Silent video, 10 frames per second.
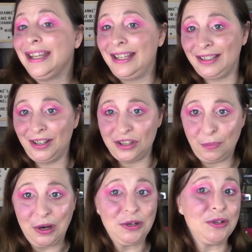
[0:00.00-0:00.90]
it's got
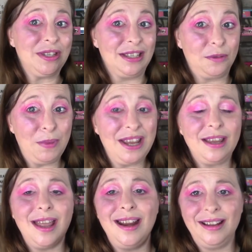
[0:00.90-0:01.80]
sparkles, it's
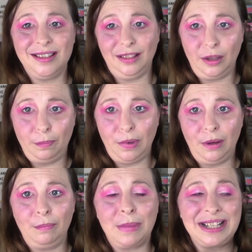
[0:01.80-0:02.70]
pink, and it's lip
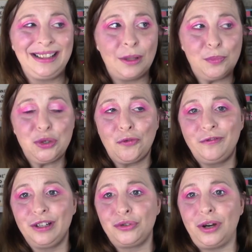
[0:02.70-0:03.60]
balm. My lips don't
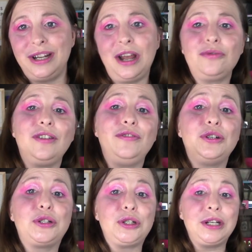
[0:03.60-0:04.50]
feel dried out. They
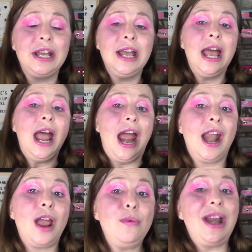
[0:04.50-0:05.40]
feel good. And
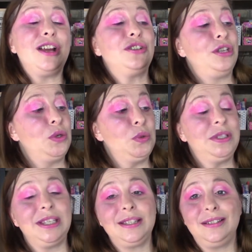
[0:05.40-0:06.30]
I would actually use
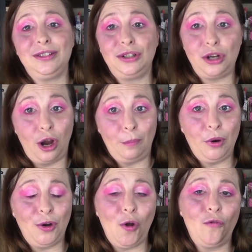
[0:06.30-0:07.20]
this as a
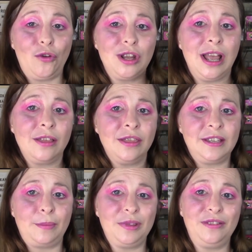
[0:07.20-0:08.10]
topper over
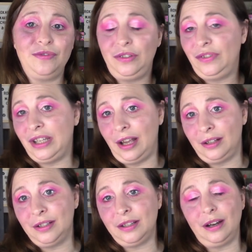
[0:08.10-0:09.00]
some of the
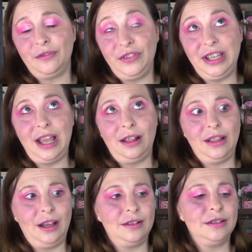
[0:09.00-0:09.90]
VVLs or
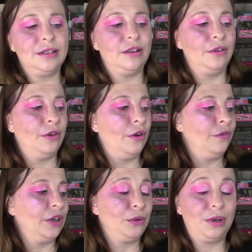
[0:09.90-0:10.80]
VLLs, the
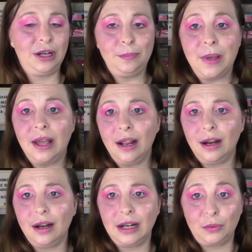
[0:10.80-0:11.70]
Valor Lip
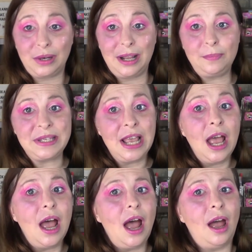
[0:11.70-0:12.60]
liquid lips.
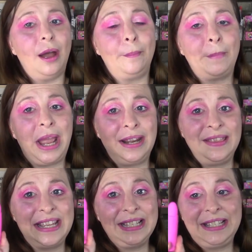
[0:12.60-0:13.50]
And
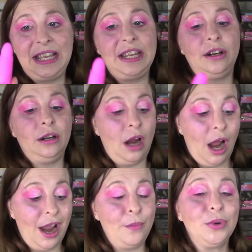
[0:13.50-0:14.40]
this here,
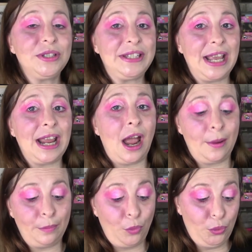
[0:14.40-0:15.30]
I will say
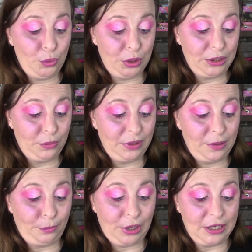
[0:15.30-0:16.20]
I'm really, really
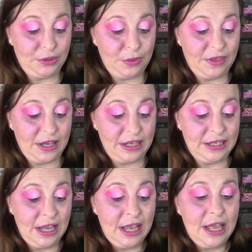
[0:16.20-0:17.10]
impressed with this.
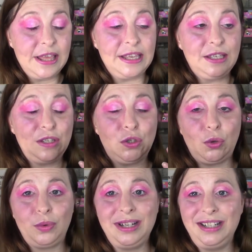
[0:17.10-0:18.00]
This is
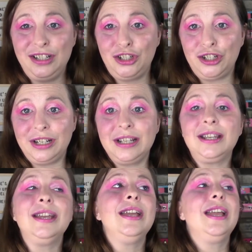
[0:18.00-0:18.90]
so
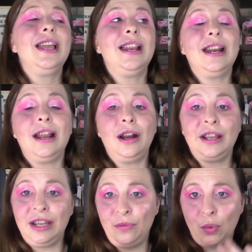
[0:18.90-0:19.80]
conditioning. It,
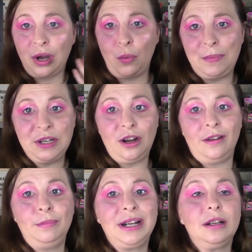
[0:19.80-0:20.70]
like, even when I wiped it
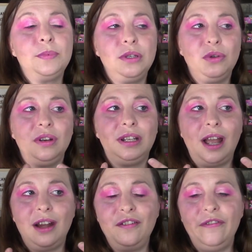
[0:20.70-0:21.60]
off my lips, you could
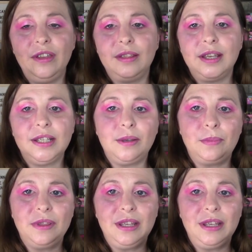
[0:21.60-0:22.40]
kind of feel like some of